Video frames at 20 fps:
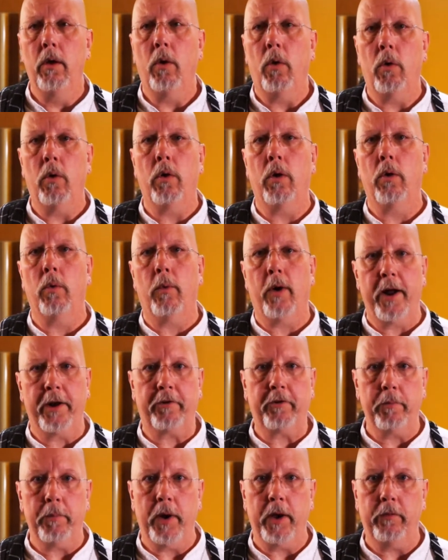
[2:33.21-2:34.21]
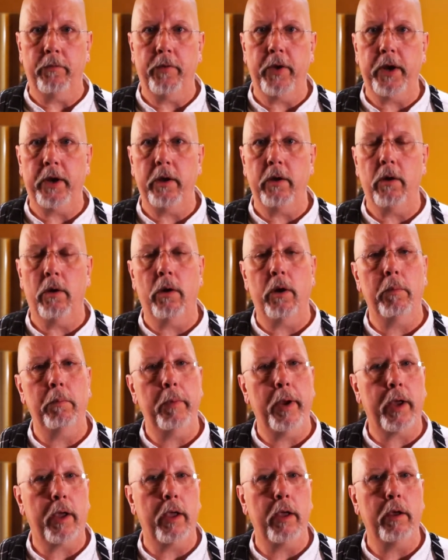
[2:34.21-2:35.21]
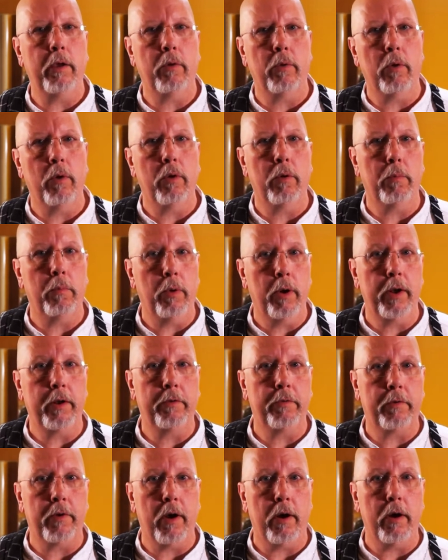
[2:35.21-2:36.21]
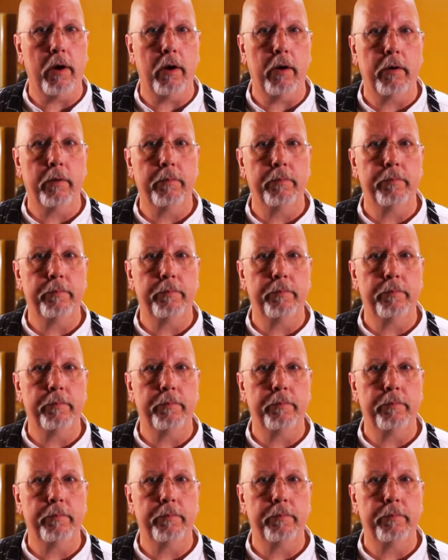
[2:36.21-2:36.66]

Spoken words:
or watch my video on making your own bread starter.